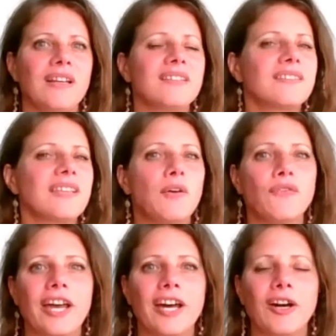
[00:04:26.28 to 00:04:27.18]

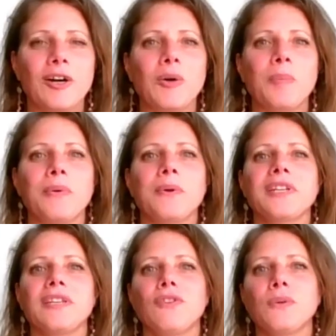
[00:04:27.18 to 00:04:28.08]
self-help or
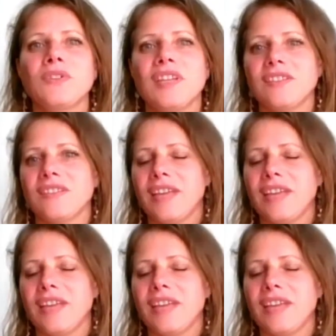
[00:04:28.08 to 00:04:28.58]
you've looked at